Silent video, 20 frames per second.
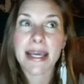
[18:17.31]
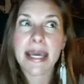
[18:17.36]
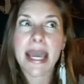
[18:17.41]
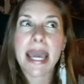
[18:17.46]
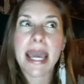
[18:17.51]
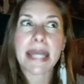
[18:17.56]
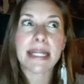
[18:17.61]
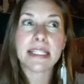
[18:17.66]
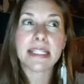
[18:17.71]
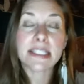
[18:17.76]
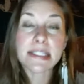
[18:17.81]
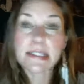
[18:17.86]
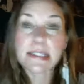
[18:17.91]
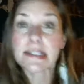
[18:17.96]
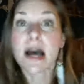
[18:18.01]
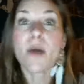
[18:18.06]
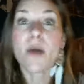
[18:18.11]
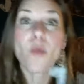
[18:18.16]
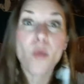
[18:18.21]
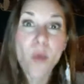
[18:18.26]
And in
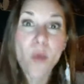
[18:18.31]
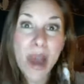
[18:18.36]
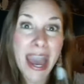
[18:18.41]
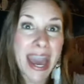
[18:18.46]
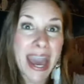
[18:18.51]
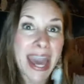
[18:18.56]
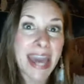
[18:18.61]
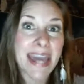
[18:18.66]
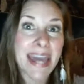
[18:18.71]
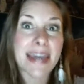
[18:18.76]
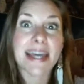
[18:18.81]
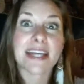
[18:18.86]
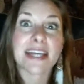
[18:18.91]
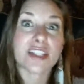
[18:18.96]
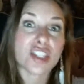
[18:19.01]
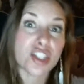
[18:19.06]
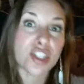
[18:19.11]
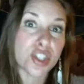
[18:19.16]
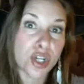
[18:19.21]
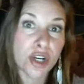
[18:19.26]
some way, it
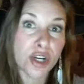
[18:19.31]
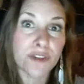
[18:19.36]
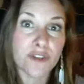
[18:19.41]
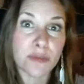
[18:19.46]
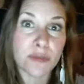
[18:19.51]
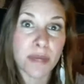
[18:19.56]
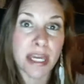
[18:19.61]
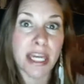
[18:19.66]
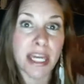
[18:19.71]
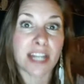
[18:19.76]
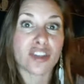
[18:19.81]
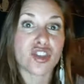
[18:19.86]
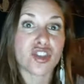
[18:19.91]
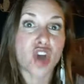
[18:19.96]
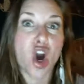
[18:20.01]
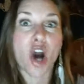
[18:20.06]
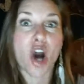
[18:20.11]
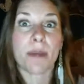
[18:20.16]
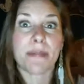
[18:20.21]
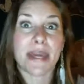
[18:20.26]
served me and
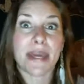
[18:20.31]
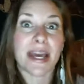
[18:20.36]
taught me